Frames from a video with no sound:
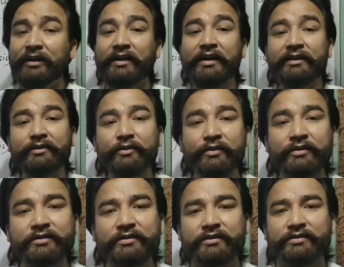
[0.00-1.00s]

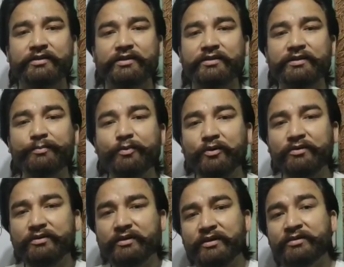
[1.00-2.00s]
electrolysis is a
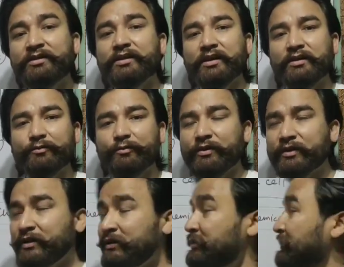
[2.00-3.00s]
process in
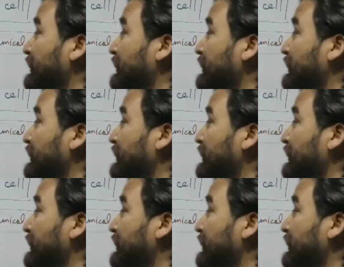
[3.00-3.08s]
which